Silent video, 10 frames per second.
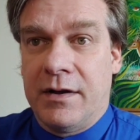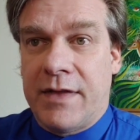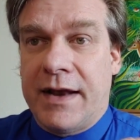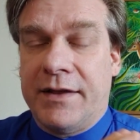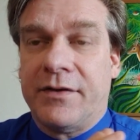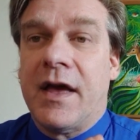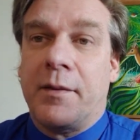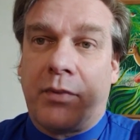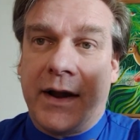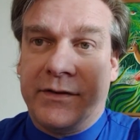that is,
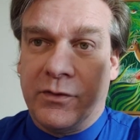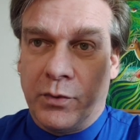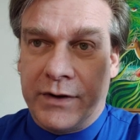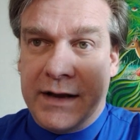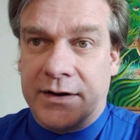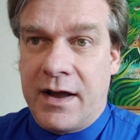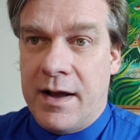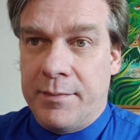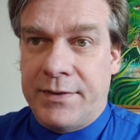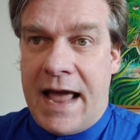prices will tend to come